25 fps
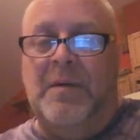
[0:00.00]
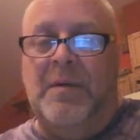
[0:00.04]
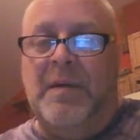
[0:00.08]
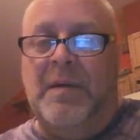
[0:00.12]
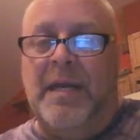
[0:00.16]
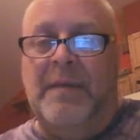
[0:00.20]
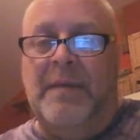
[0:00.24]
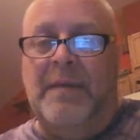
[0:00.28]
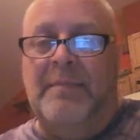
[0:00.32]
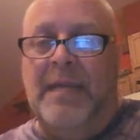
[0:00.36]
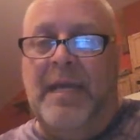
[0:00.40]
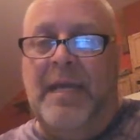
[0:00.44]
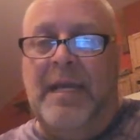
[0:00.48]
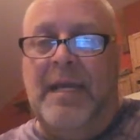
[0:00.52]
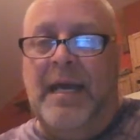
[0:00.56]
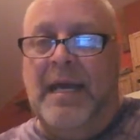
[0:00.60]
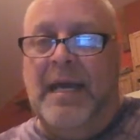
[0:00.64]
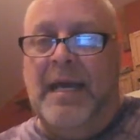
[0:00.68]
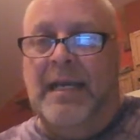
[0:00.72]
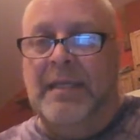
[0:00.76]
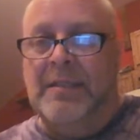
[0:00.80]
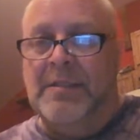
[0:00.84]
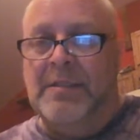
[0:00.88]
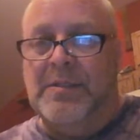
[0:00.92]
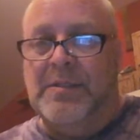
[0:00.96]
that I
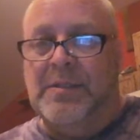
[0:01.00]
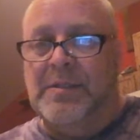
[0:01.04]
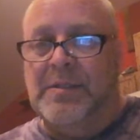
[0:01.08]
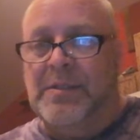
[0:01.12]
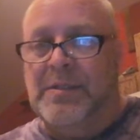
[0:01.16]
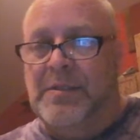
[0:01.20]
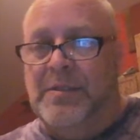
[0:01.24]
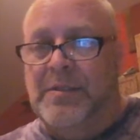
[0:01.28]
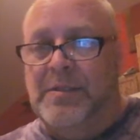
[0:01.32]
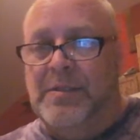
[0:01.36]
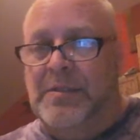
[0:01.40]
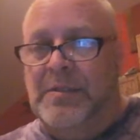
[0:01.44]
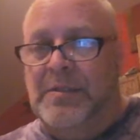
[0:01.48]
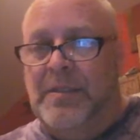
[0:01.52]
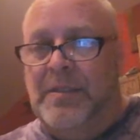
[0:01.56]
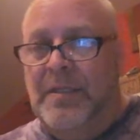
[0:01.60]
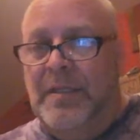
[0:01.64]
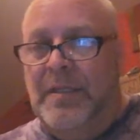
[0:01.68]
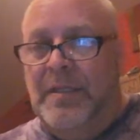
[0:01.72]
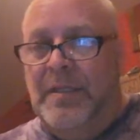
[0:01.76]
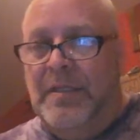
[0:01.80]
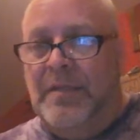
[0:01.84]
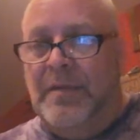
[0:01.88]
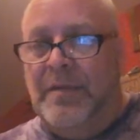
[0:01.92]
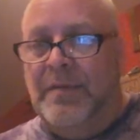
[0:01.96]
just don't
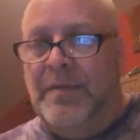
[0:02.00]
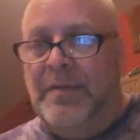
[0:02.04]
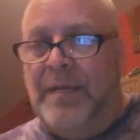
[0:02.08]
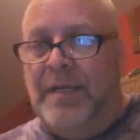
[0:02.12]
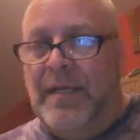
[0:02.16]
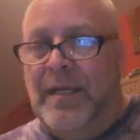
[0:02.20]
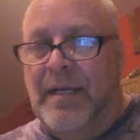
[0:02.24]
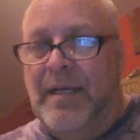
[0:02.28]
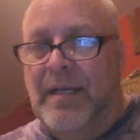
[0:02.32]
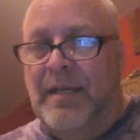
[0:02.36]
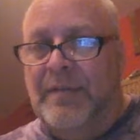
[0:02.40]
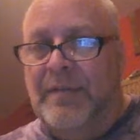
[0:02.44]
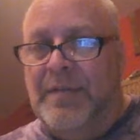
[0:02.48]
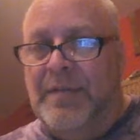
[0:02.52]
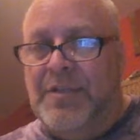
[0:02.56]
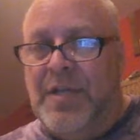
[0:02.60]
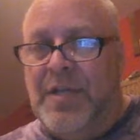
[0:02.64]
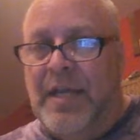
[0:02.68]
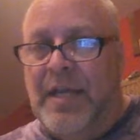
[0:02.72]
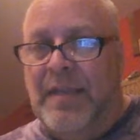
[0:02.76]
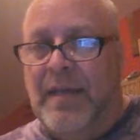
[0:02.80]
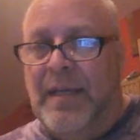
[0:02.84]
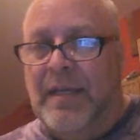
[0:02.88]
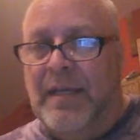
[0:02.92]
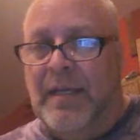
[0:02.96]
think I'll ever try that again.